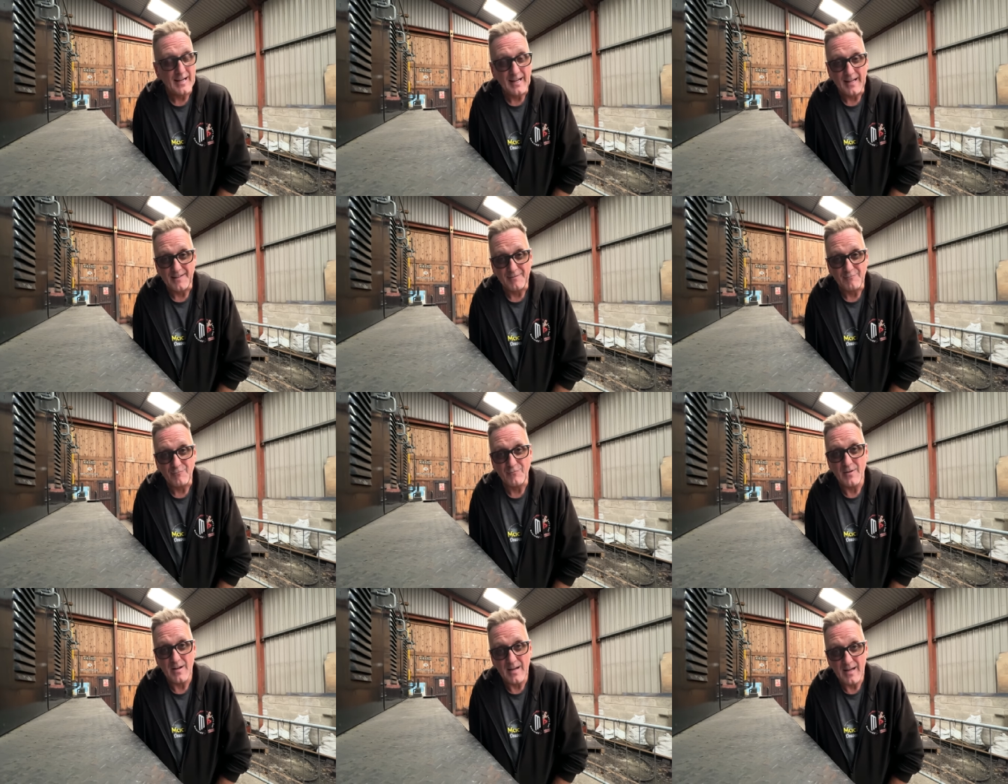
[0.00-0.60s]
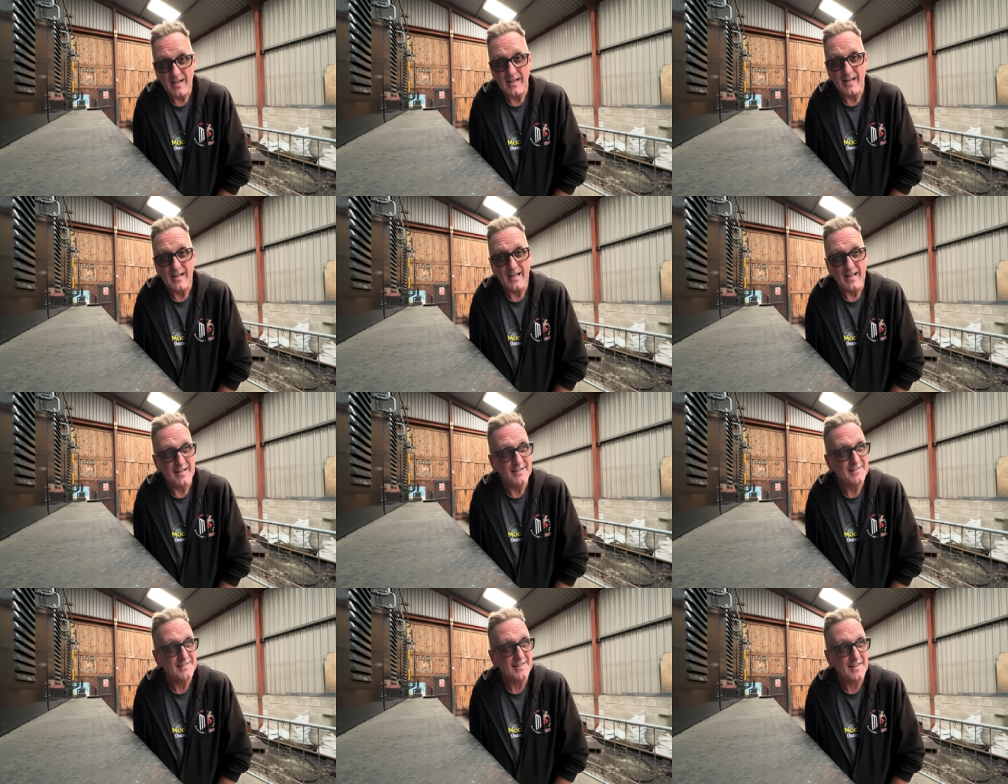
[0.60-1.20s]
It really
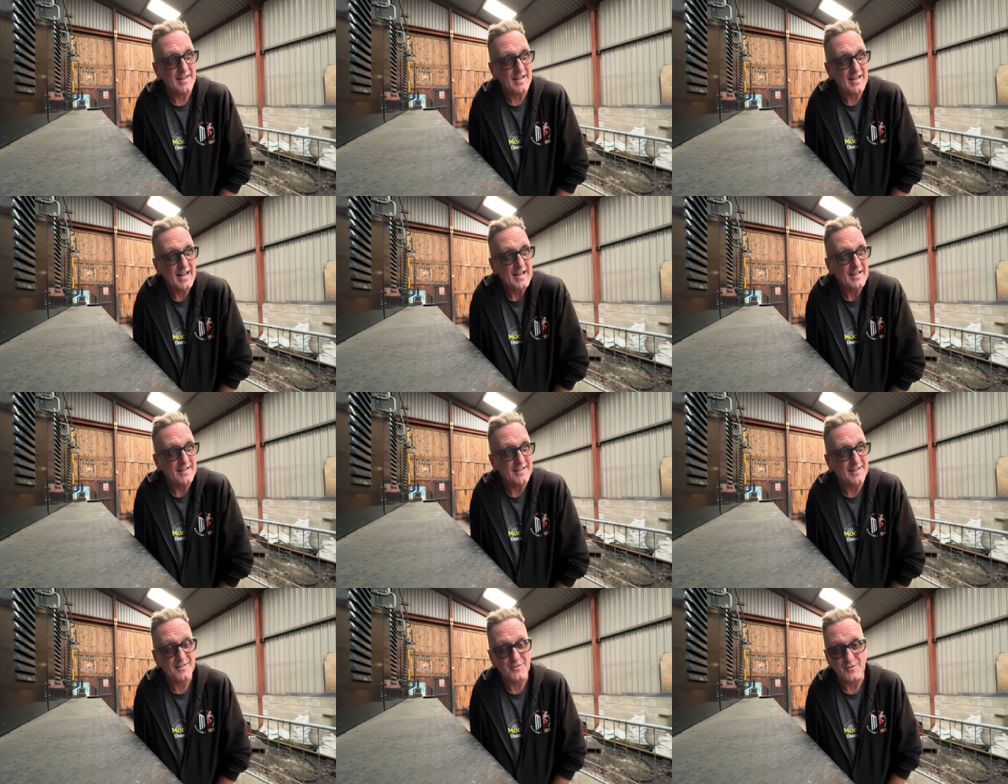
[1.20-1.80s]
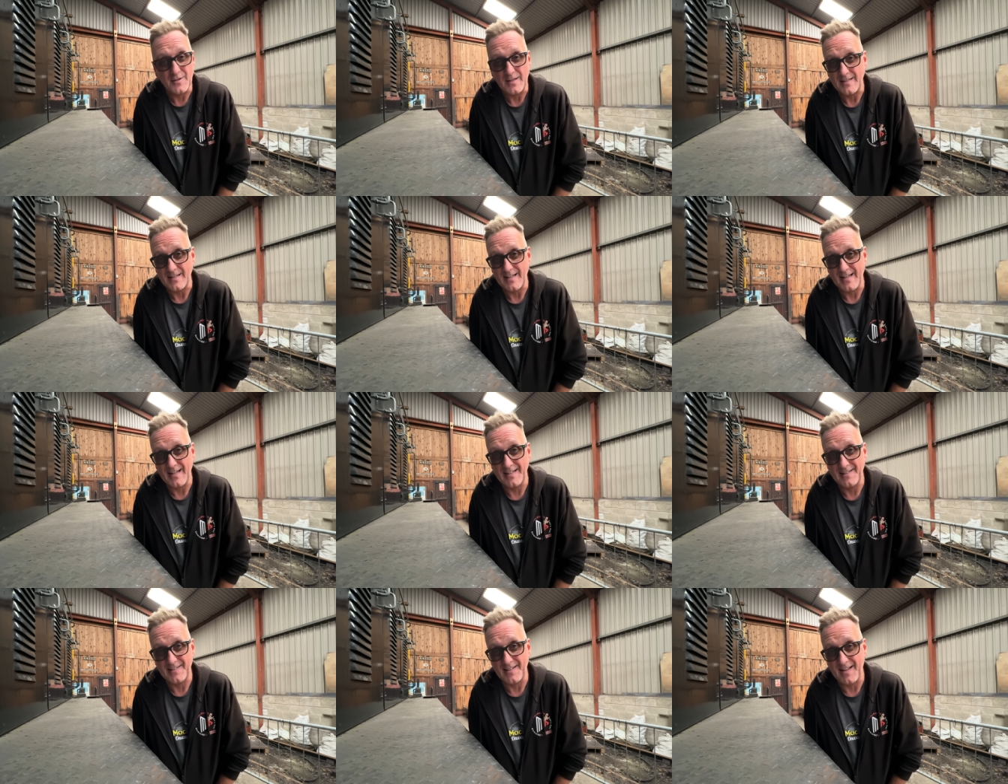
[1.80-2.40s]
is, and the Lake District
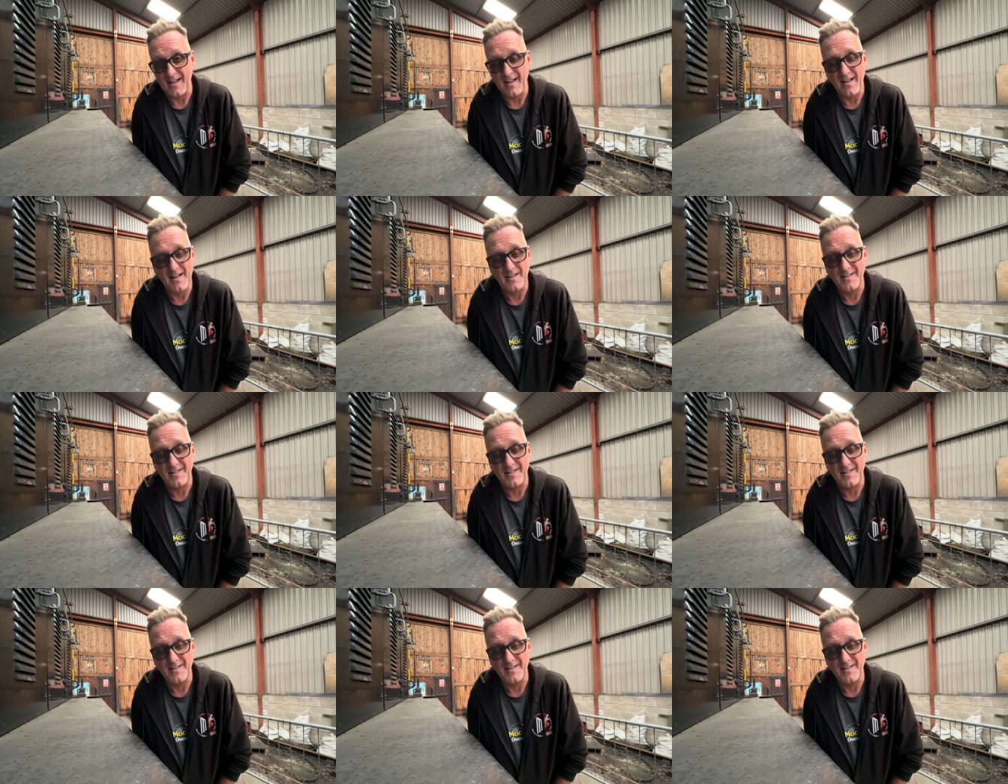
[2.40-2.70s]
is a,